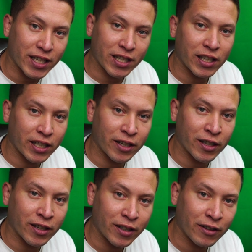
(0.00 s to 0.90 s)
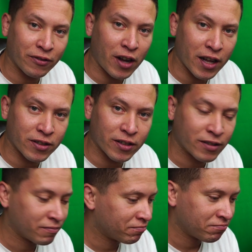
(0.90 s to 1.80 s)
clear visor.
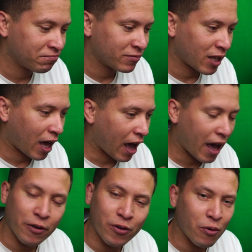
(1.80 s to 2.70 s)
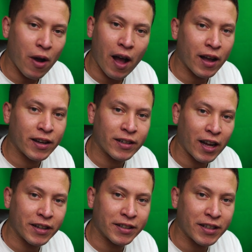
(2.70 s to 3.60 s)
I don't know why
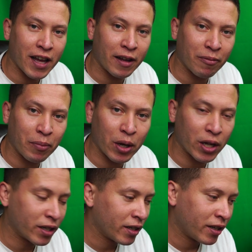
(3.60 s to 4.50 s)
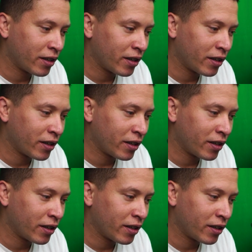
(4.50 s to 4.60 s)
I did that, but